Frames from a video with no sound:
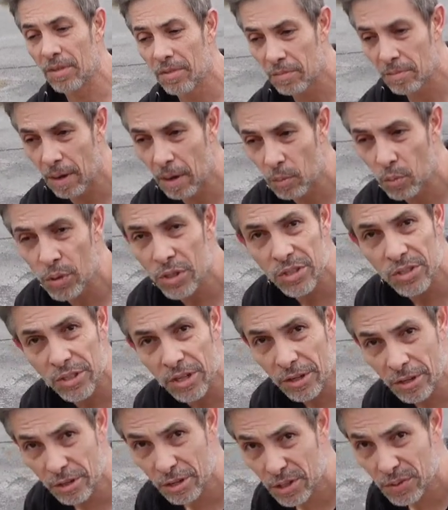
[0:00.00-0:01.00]
be for my wood
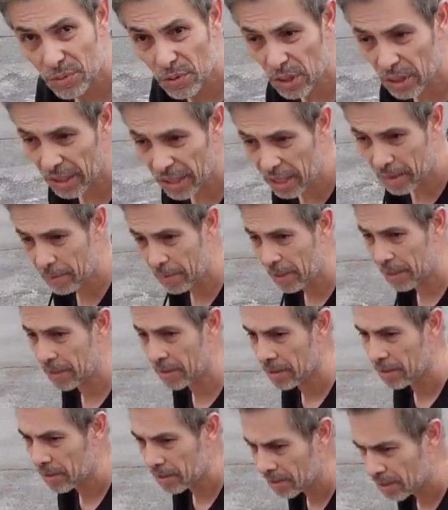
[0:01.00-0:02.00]
stair nose for the laminate.